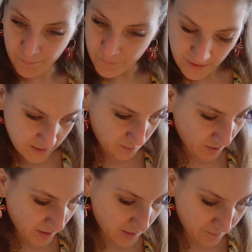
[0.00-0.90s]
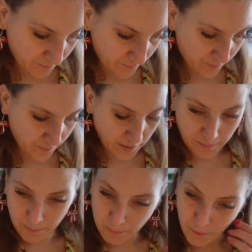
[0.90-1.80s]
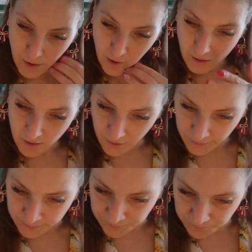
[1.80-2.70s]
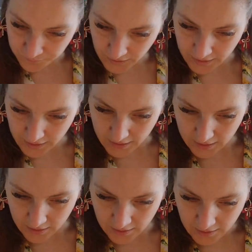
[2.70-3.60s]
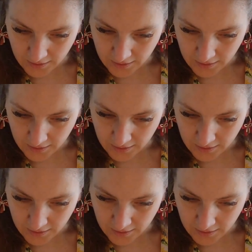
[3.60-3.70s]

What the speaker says: That's my butter, and then